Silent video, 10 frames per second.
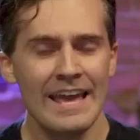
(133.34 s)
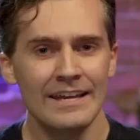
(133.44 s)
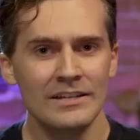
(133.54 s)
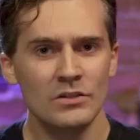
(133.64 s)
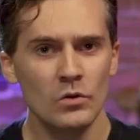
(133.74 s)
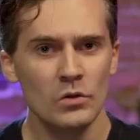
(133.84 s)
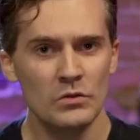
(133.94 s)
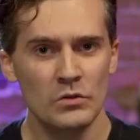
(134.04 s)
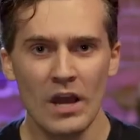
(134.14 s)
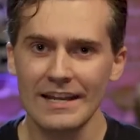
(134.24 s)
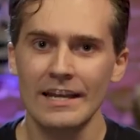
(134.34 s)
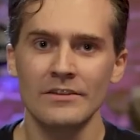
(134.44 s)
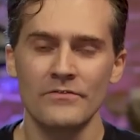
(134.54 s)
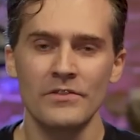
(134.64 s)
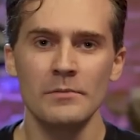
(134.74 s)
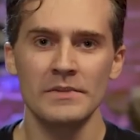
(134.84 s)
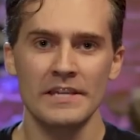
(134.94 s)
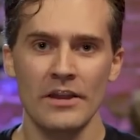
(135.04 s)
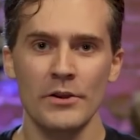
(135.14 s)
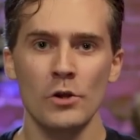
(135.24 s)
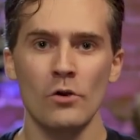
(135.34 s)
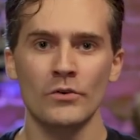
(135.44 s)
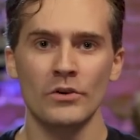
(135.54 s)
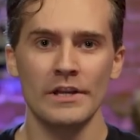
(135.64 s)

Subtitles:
and that kind of theme is carried over